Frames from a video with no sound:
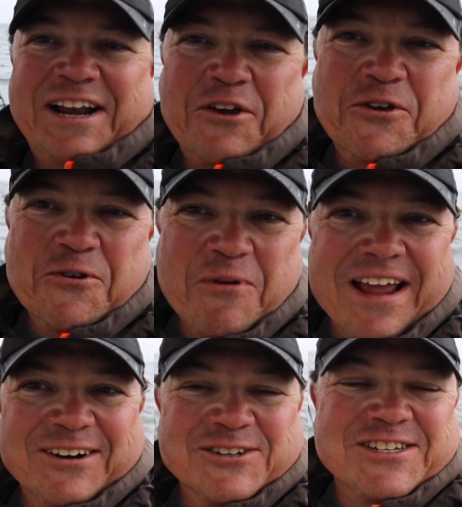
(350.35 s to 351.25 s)
I know you
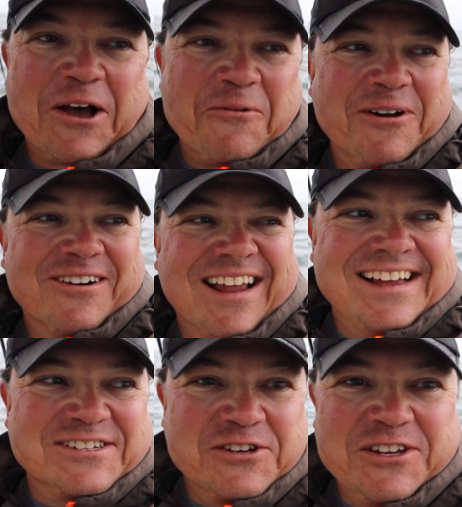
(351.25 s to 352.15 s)
regular saltwater
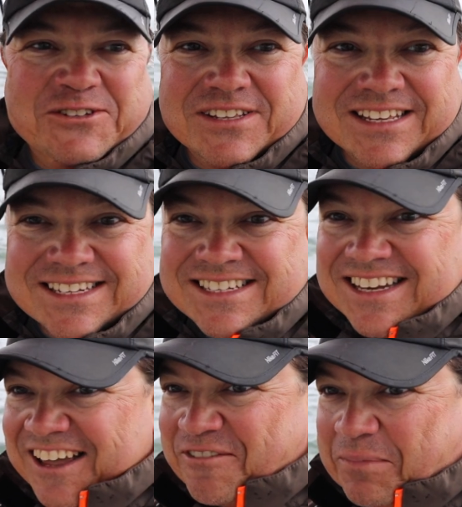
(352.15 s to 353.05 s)
guys are used to this
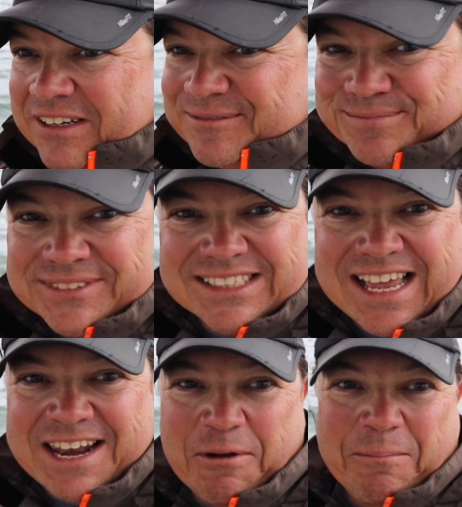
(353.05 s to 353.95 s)
stuff, but it's
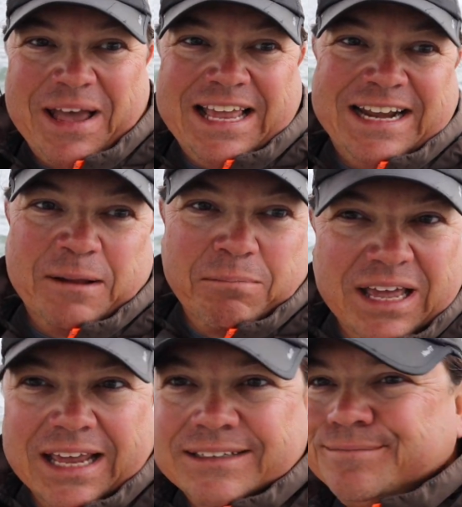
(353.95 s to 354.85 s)
kind of a pain in the
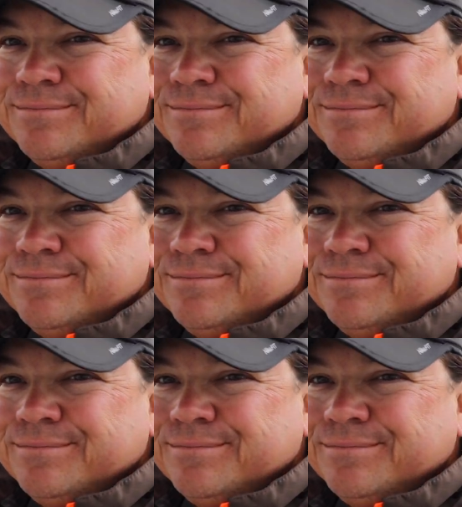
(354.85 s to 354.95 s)
butt.